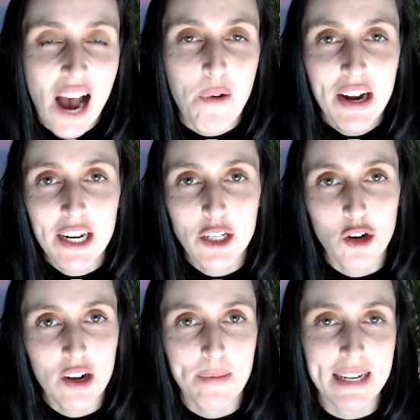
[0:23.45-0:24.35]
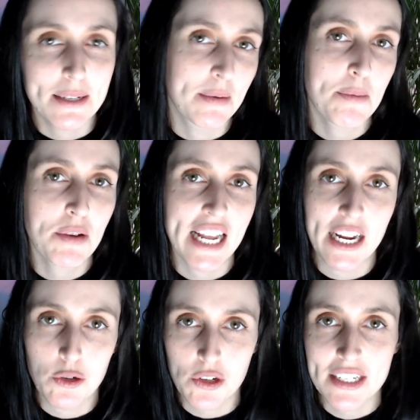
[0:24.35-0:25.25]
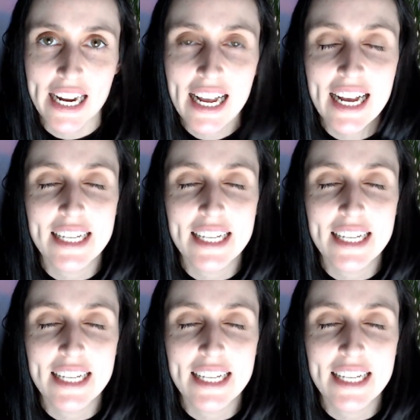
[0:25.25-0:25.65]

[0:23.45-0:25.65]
We're going to talk about something pretty interesting.